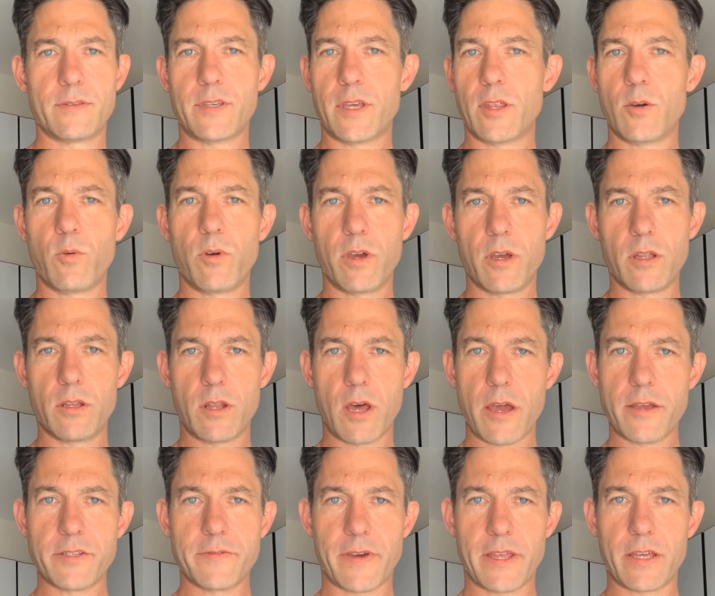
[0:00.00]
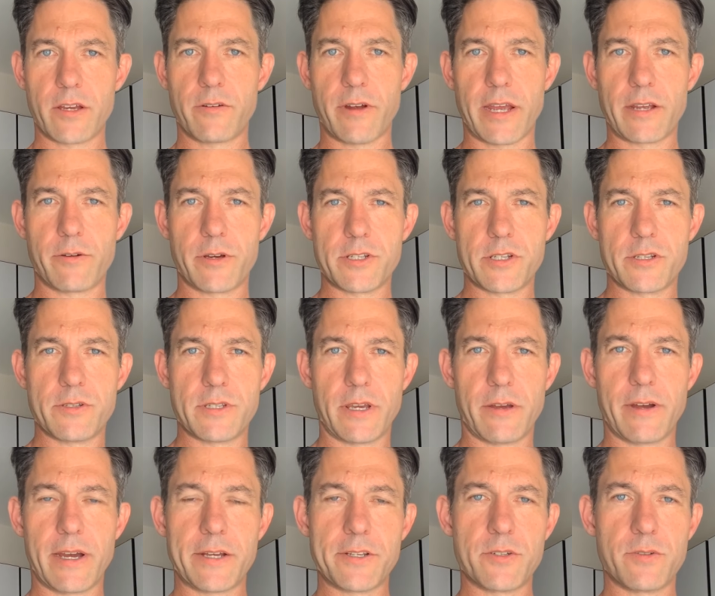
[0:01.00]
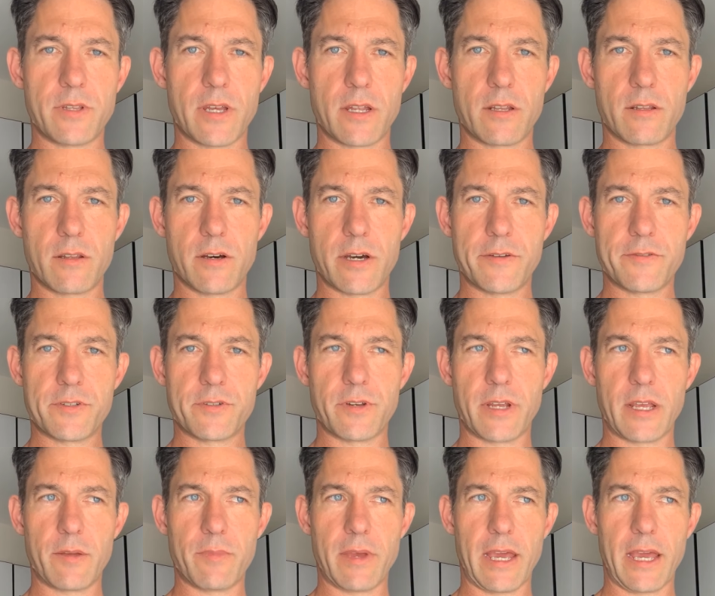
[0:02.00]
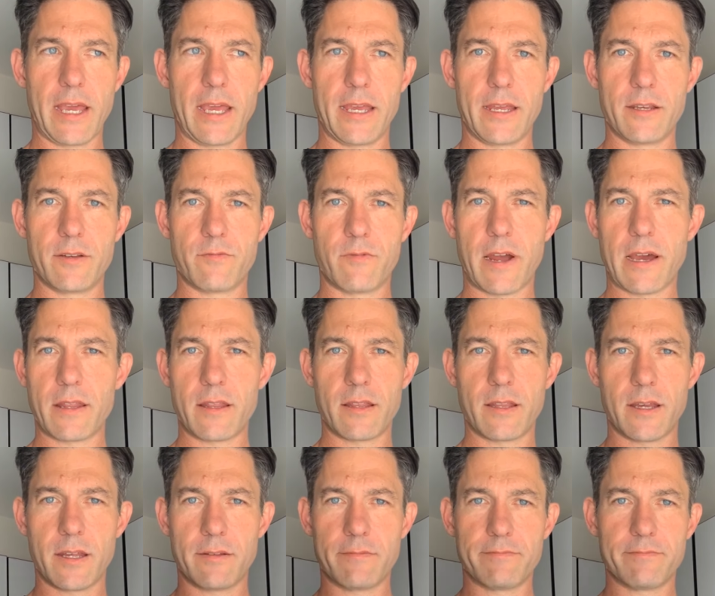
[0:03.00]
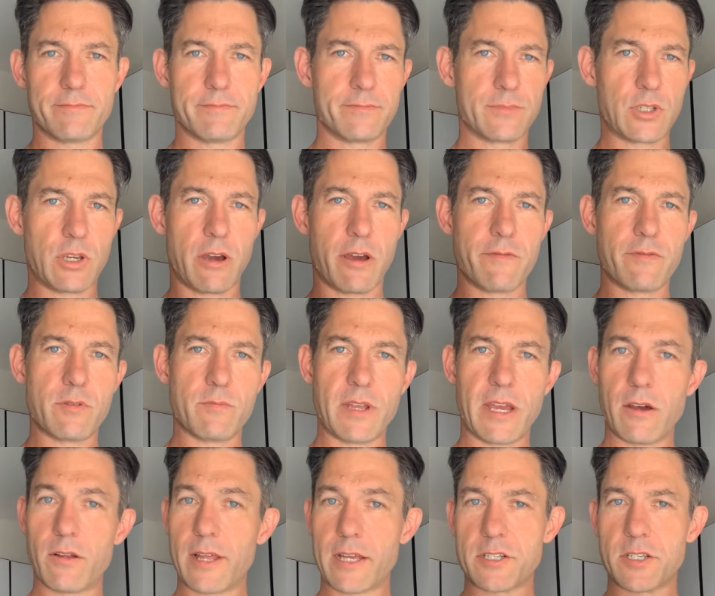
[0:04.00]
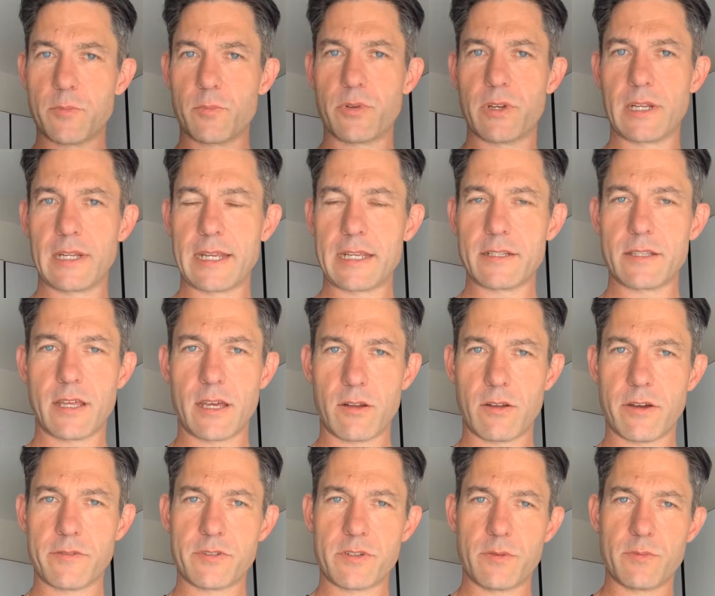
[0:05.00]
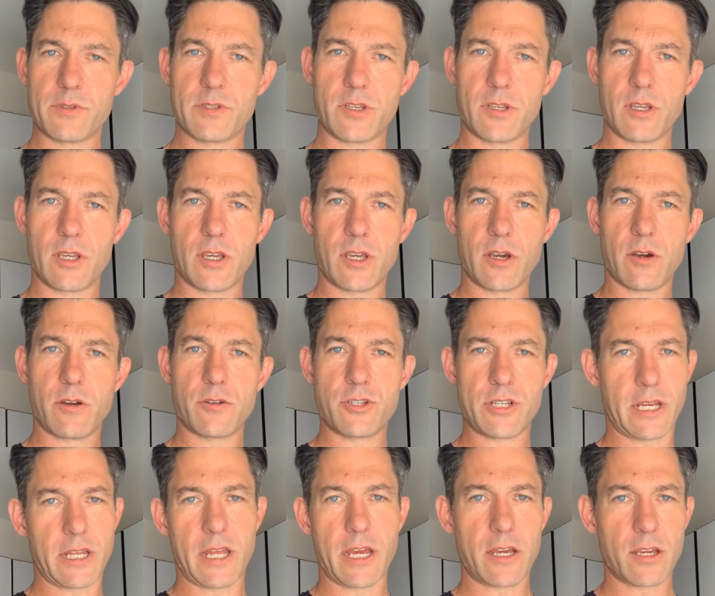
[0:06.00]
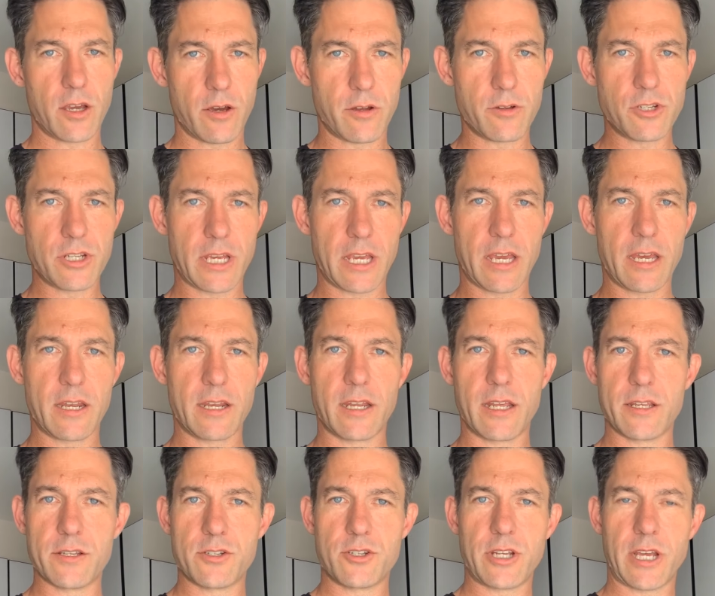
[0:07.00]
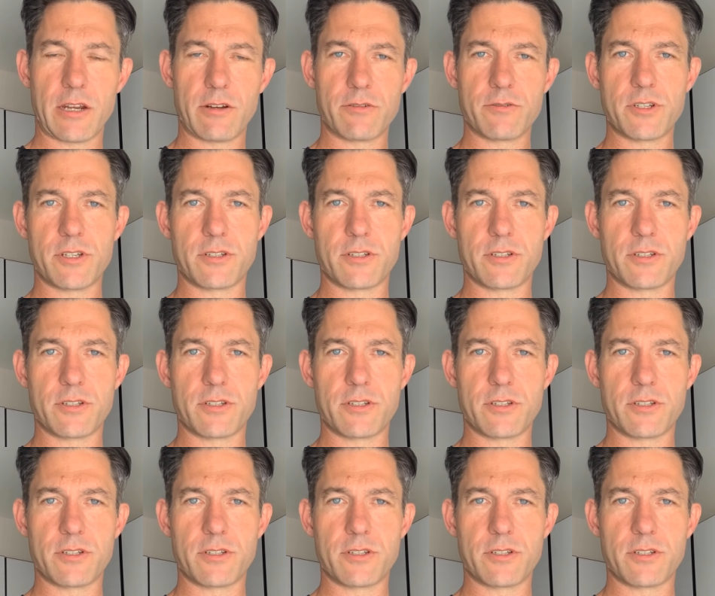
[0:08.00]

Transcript: So there were loads of other great questions that were asked in that live stream, and rather than go over them now, I'll actually put a link to that live stream so you can go and check it out. Go and check out Anita's channel.